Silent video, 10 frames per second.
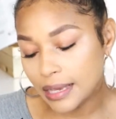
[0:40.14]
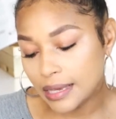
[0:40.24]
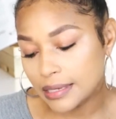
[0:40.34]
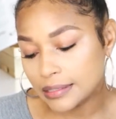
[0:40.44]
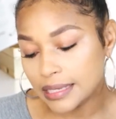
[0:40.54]

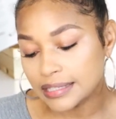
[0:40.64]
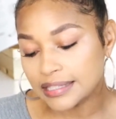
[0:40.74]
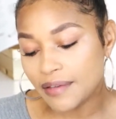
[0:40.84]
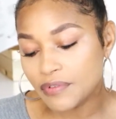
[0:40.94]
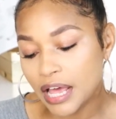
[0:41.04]
is
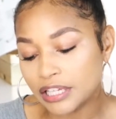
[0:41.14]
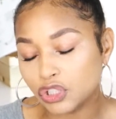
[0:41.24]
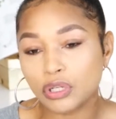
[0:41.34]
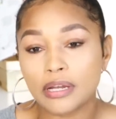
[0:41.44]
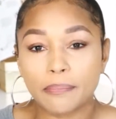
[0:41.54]

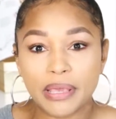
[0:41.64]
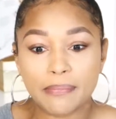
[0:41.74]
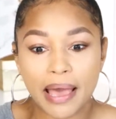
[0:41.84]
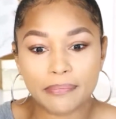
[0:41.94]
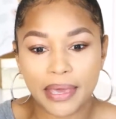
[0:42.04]
700 Be
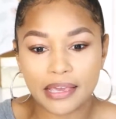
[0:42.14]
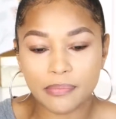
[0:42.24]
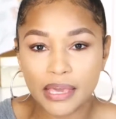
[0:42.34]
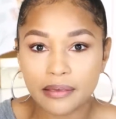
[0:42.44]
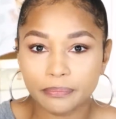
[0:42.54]
My
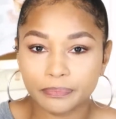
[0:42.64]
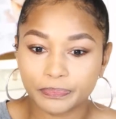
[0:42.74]
Baby,